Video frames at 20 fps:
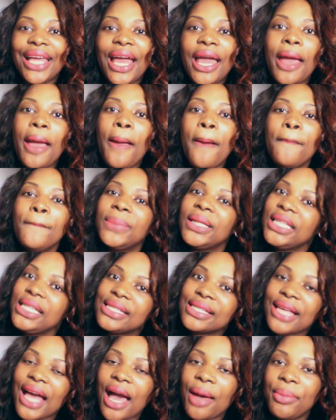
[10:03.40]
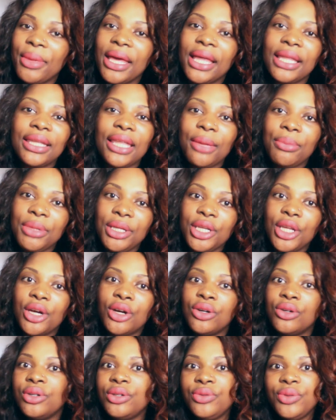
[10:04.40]
that, please comment and let me
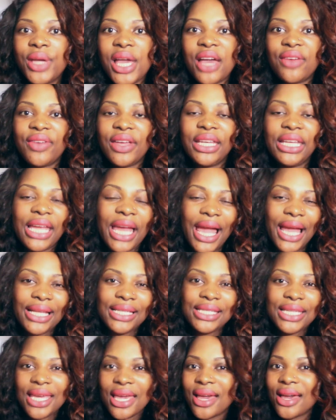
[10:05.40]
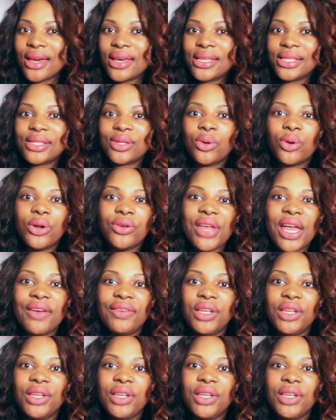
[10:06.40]
know if you have any ideas or if you